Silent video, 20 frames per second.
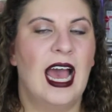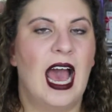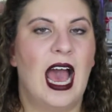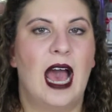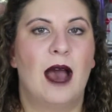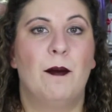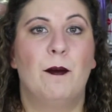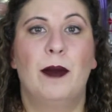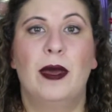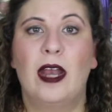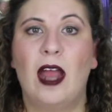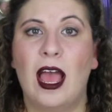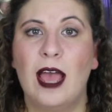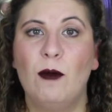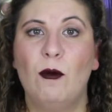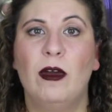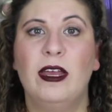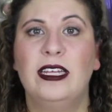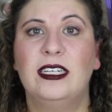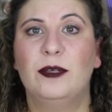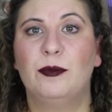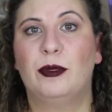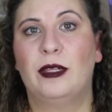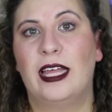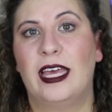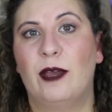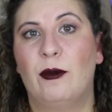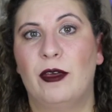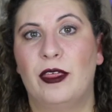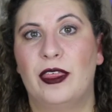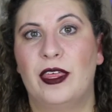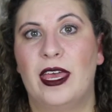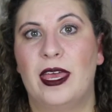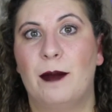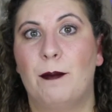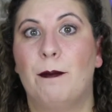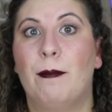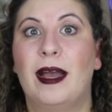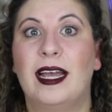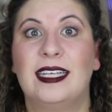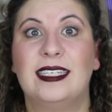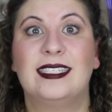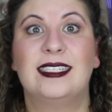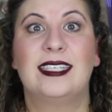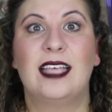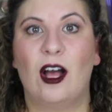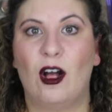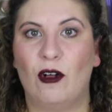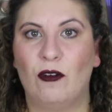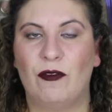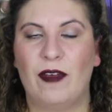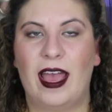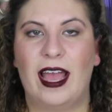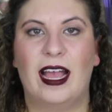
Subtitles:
but I wanted to play with it myself